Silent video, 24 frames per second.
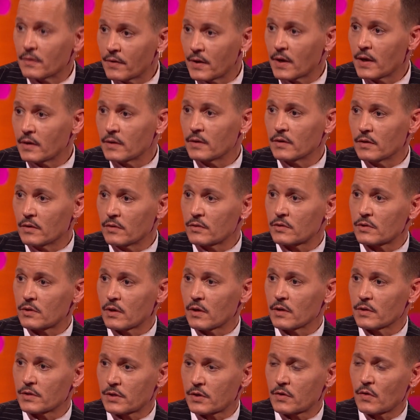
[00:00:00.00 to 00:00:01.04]
then you
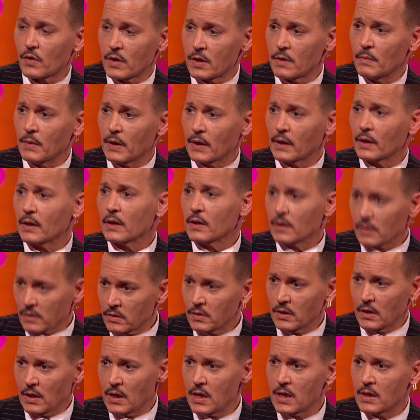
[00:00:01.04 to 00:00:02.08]
start screaming
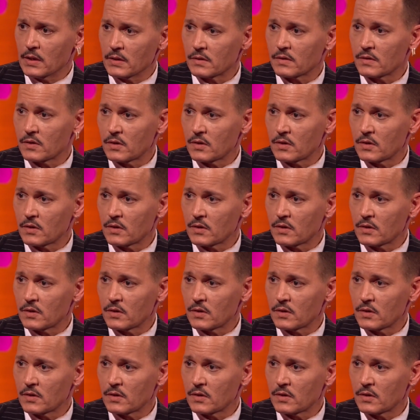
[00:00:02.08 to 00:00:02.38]
and,